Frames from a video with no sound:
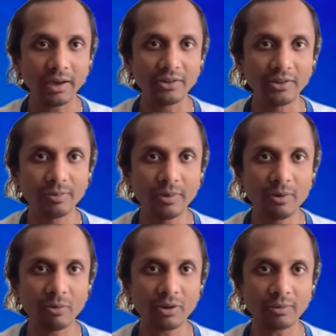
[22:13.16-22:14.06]
And these
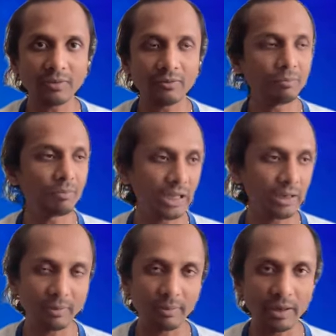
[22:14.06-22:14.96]
people were coming from
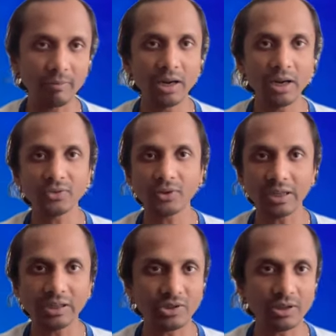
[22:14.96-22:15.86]
BNP Paribas,
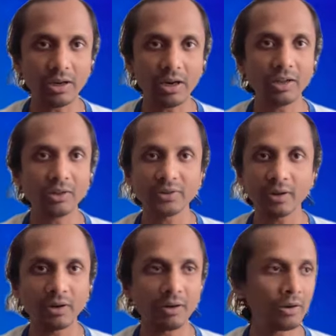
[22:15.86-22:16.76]
Societe Generale,
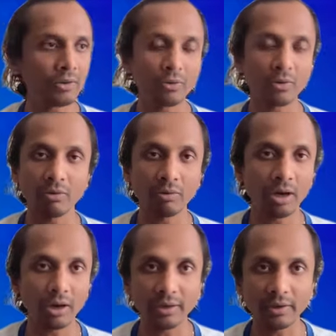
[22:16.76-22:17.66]

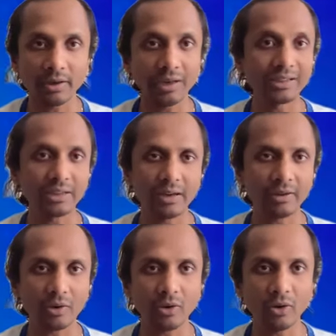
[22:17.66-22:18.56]
and Credit
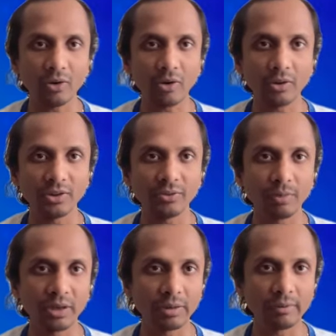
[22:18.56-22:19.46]
Agricole, all these
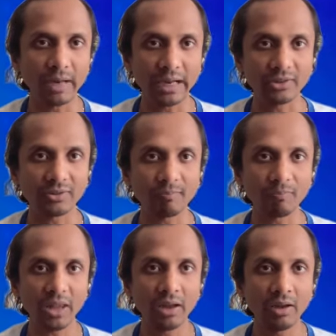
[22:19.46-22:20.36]
big banks.
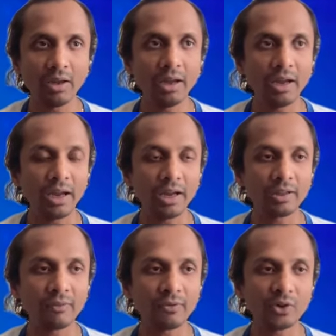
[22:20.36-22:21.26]
And
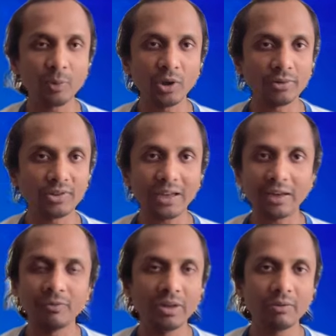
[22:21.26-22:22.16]
the first point was
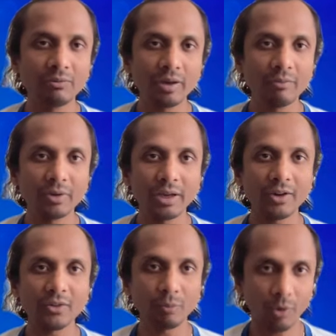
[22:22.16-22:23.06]
like, we
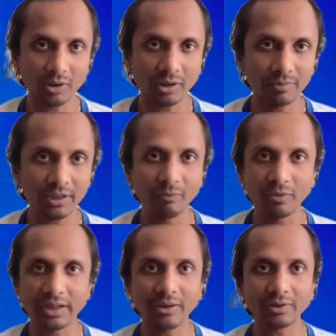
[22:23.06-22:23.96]
are a small company and
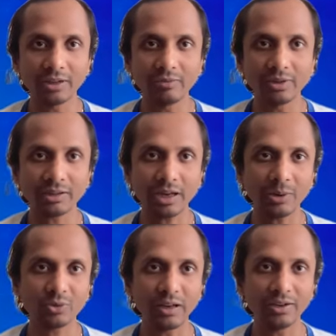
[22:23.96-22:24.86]
we cannot give that kind
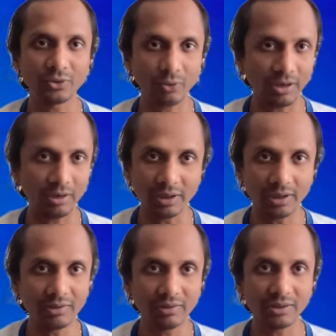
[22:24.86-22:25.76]
of salaries to
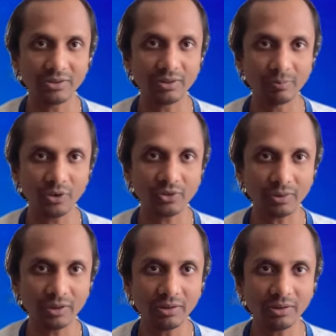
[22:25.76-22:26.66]
anybody. It's
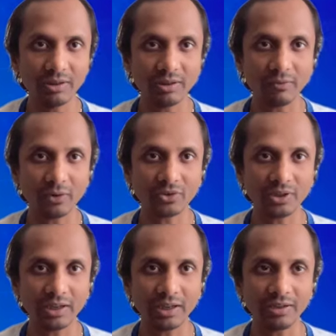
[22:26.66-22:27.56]
impossible. The first
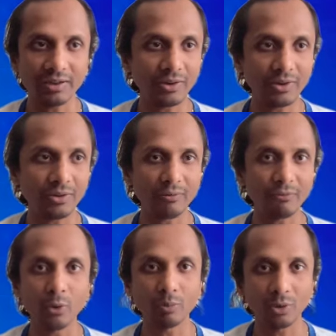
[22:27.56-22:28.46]
thing, and the
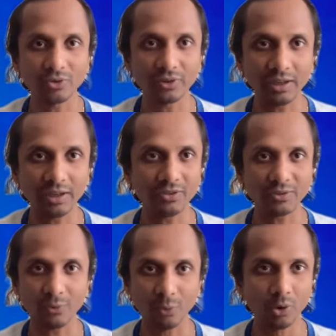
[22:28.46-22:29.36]
foremost thing,
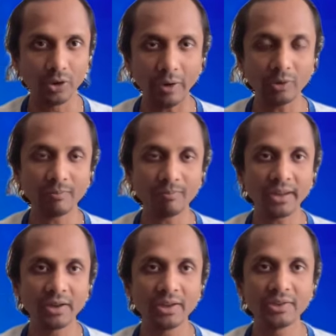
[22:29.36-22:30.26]
it's ruled out.
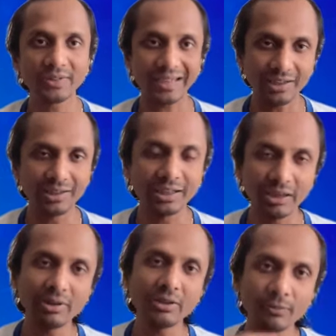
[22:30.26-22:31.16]
Second thing,
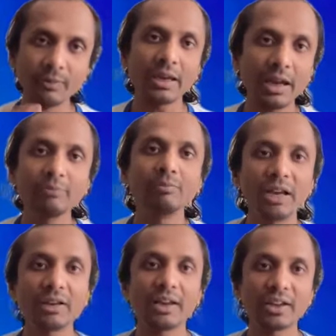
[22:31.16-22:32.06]
even if we had
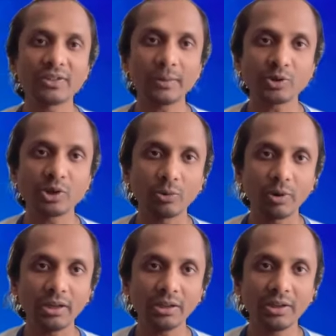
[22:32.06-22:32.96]
made an exception to
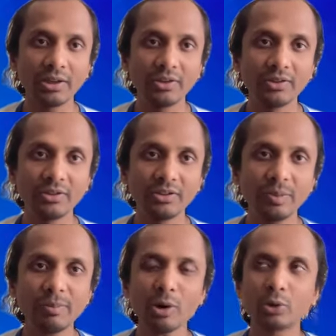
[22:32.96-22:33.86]
it, these
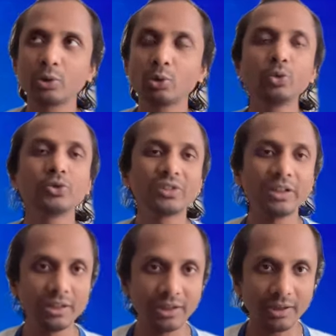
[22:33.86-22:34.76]
people are too
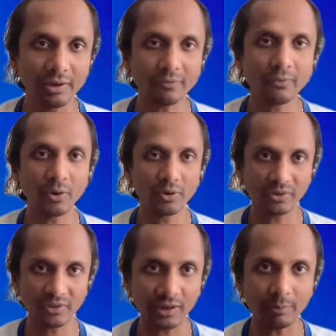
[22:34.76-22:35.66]
senior for
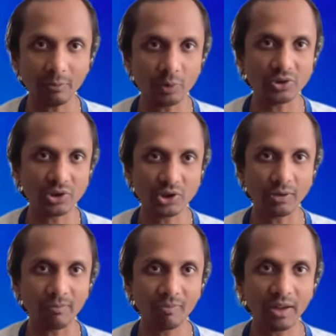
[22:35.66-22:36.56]
this type of
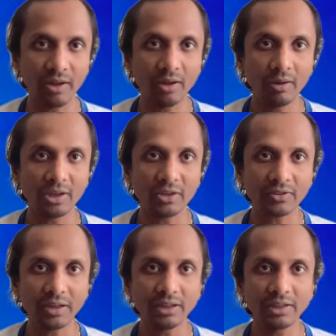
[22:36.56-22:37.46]
position, because
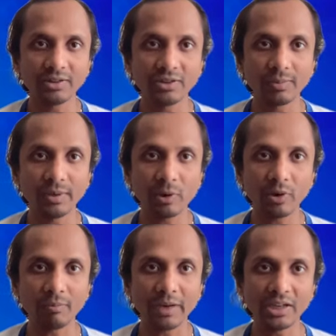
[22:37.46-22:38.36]
currently these people
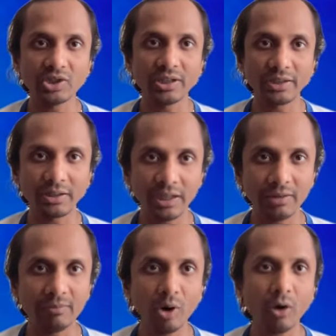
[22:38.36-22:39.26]
are managing a
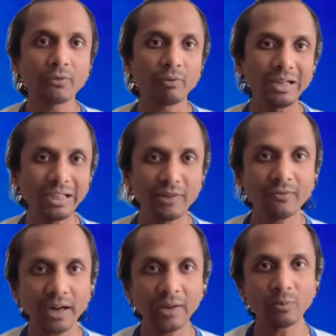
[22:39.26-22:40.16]
team of
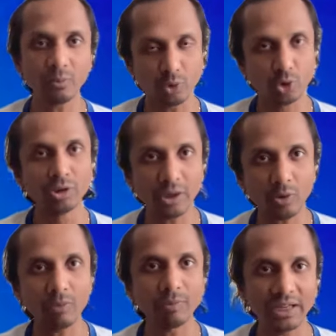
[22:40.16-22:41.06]
25 junior
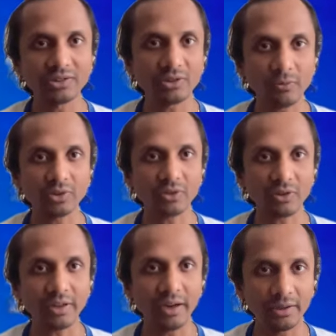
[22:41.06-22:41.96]
compliance
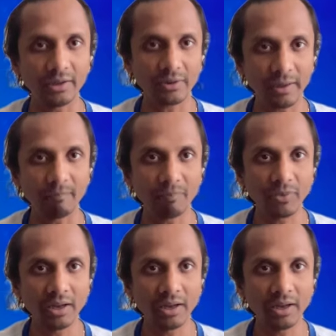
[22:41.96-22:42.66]
officers under them.